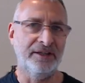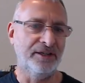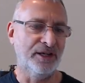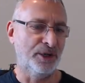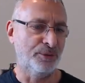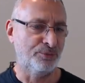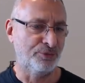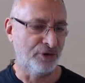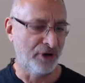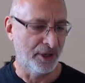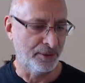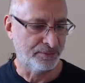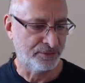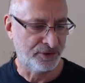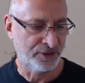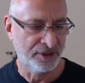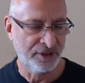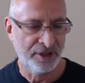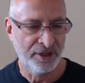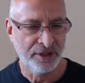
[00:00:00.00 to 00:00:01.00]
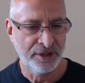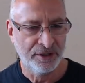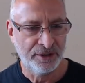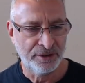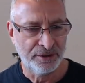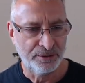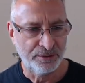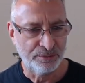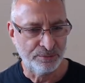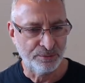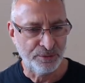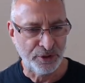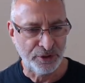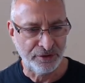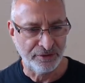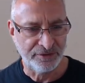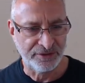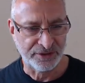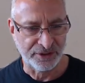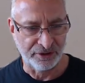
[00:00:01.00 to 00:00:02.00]
abrupt
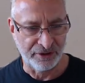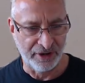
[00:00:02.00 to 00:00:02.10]
moves or